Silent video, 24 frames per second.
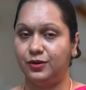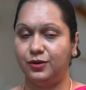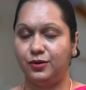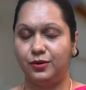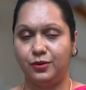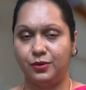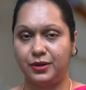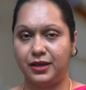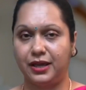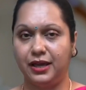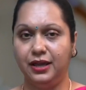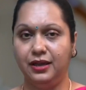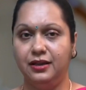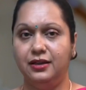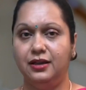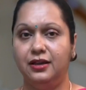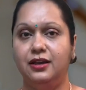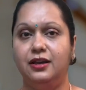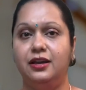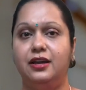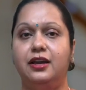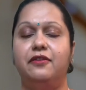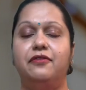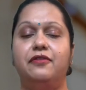Okay.
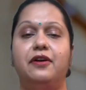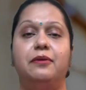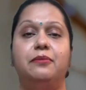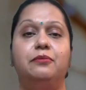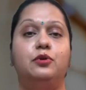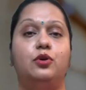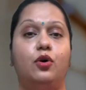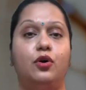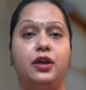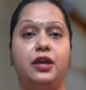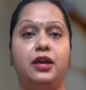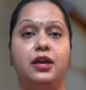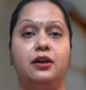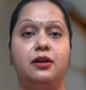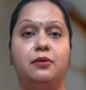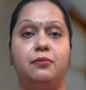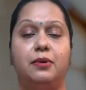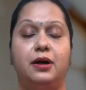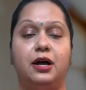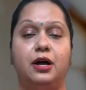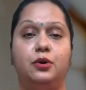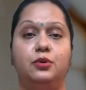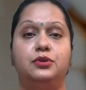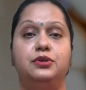If I am talking
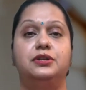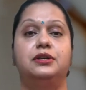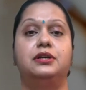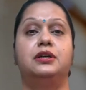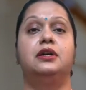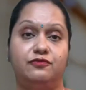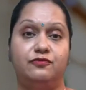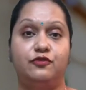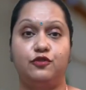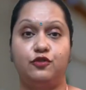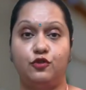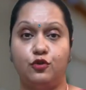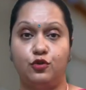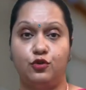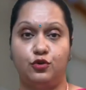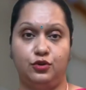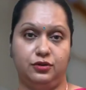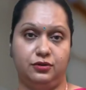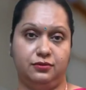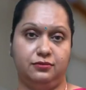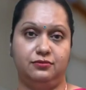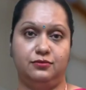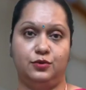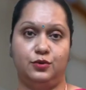about
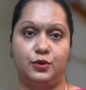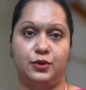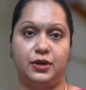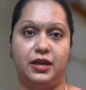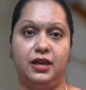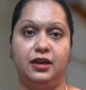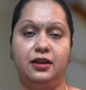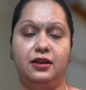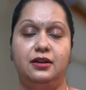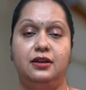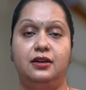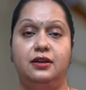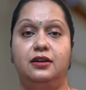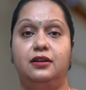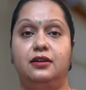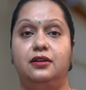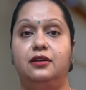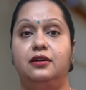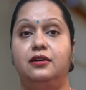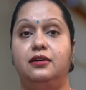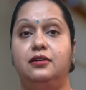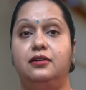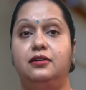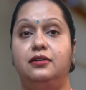phone, okay,
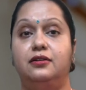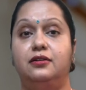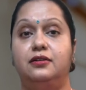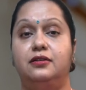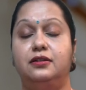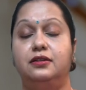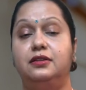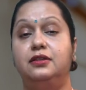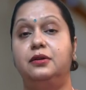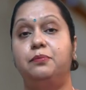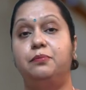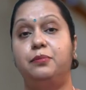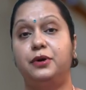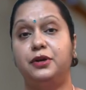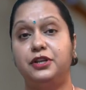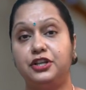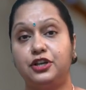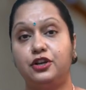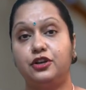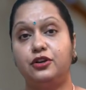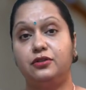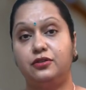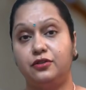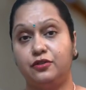
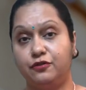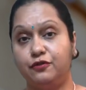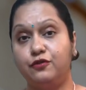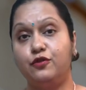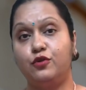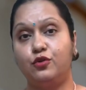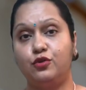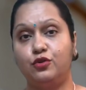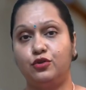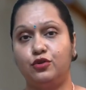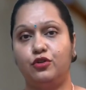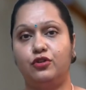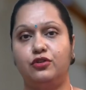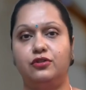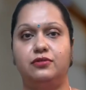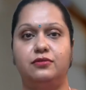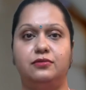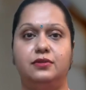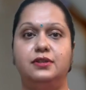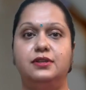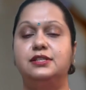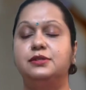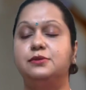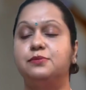the phone or
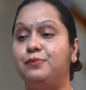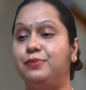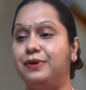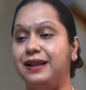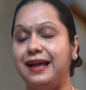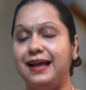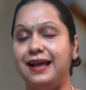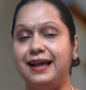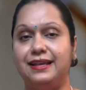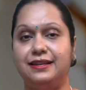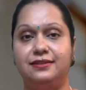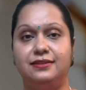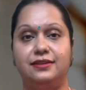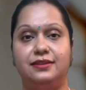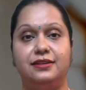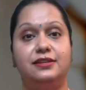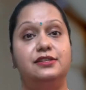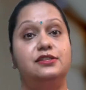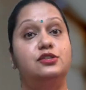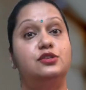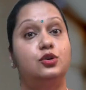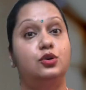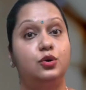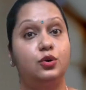this brand
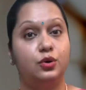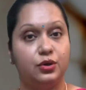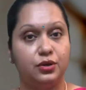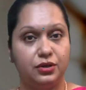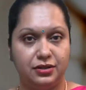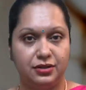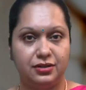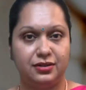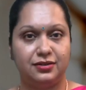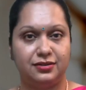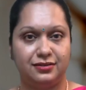is good.